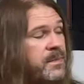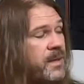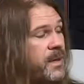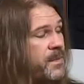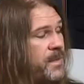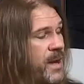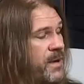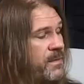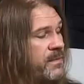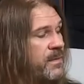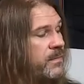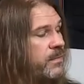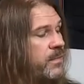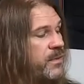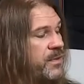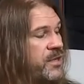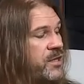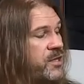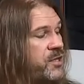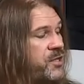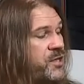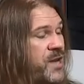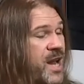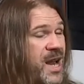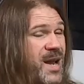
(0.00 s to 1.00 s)
They might remember the
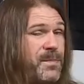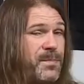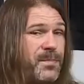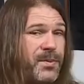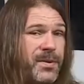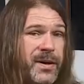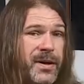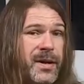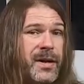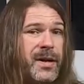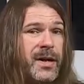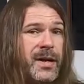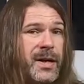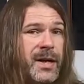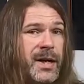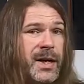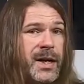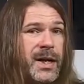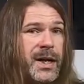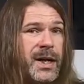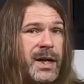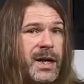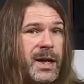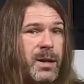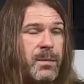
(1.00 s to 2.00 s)
shape,
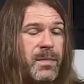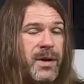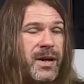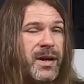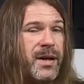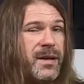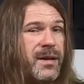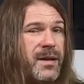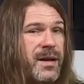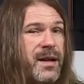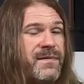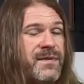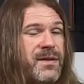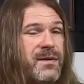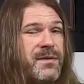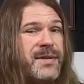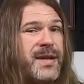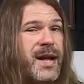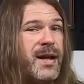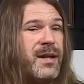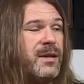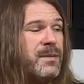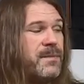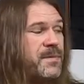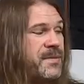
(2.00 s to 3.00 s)
but if you
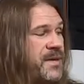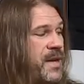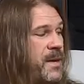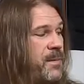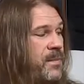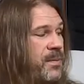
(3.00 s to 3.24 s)
tell them, say,